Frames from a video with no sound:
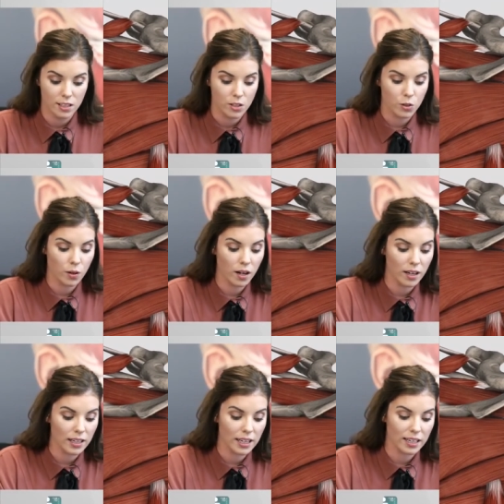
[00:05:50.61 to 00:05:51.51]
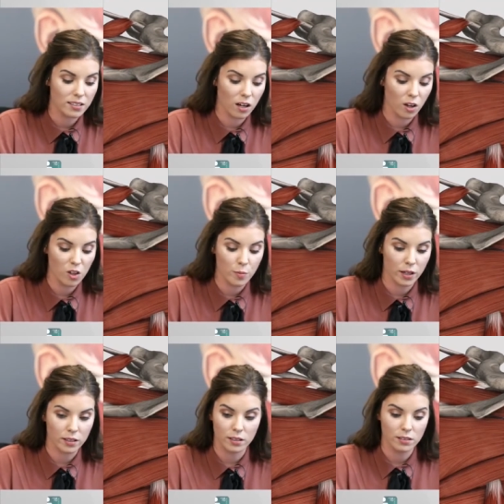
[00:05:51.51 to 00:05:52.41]
to highlight on the
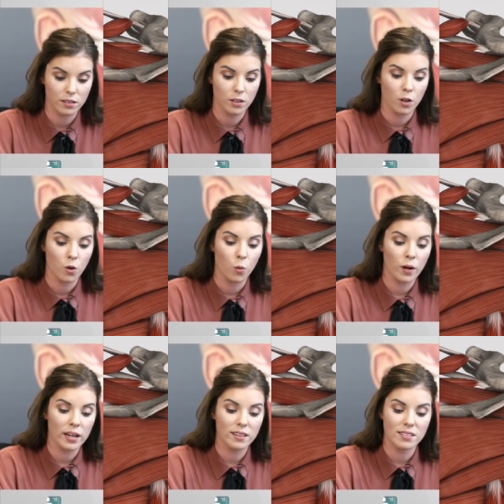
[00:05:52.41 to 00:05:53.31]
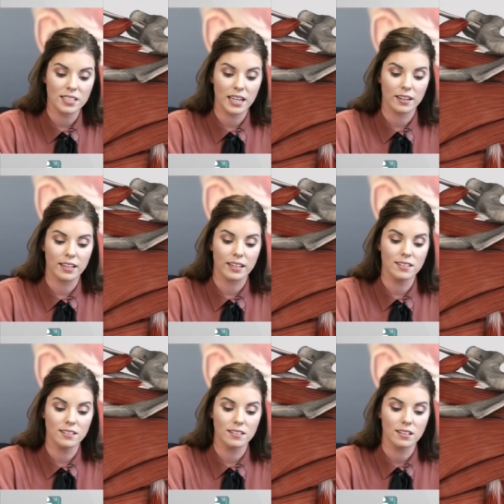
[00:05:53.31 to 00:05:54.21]
model where this tear
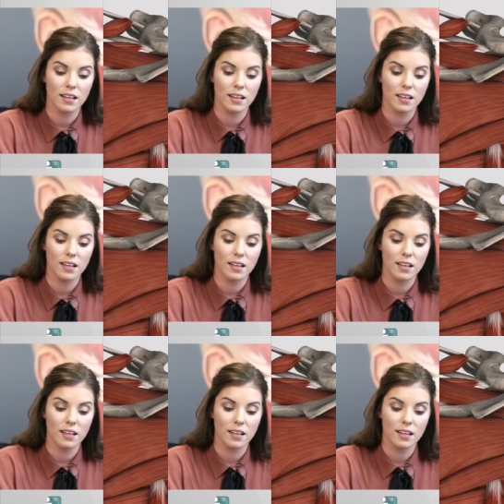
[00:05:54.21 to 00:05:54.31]
is